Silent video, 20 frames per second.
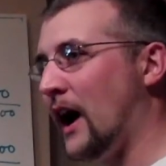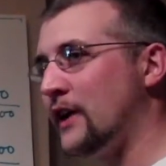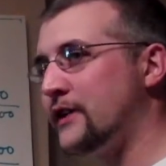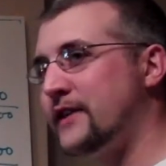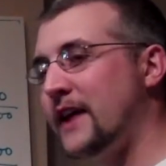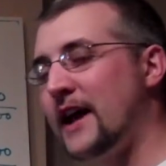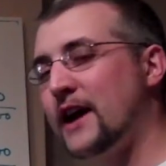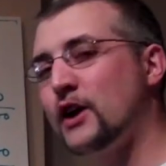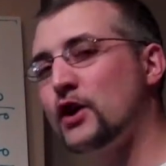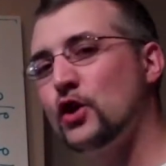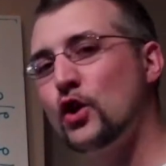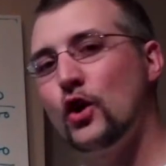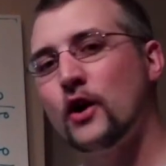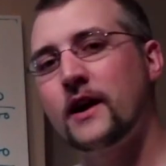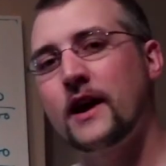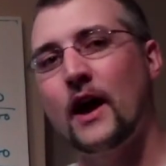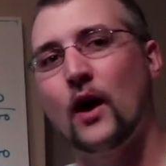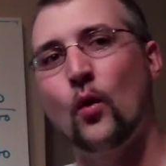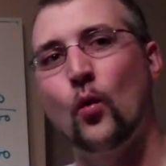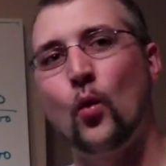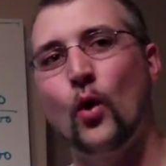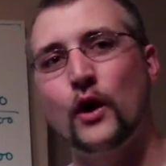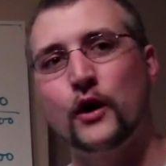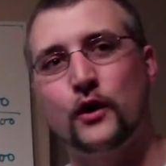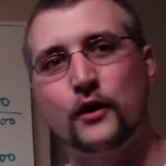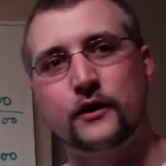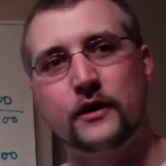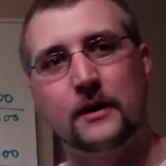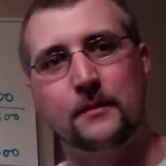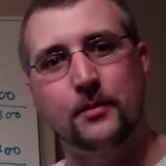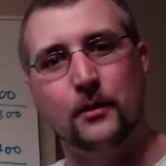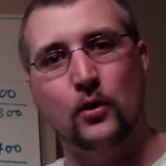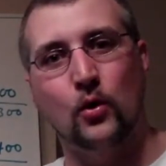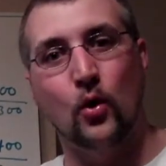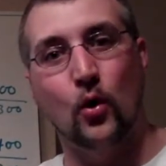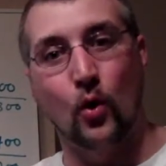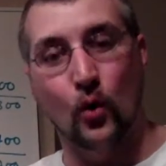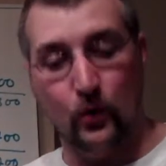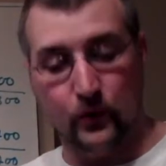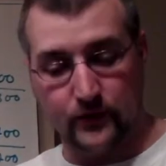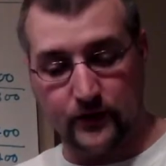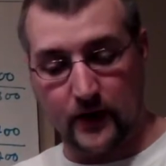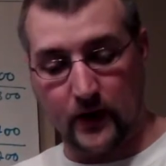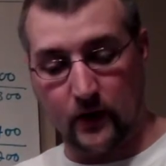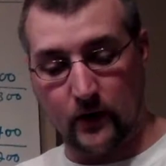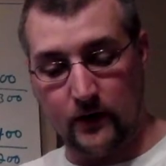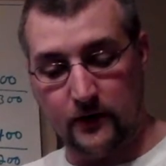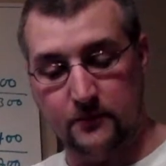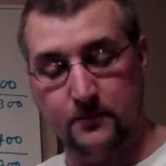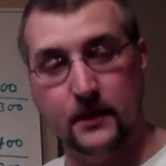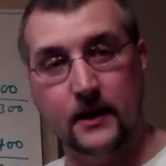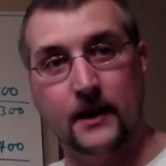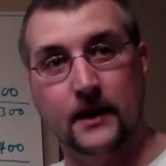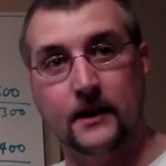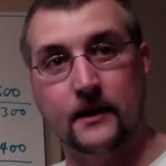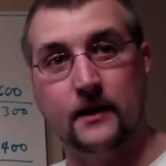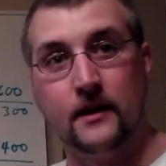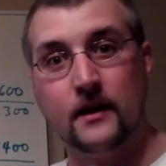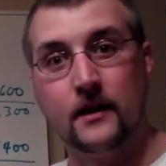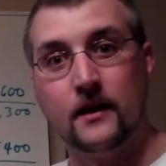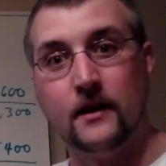take a look at what your typical wholesale has been.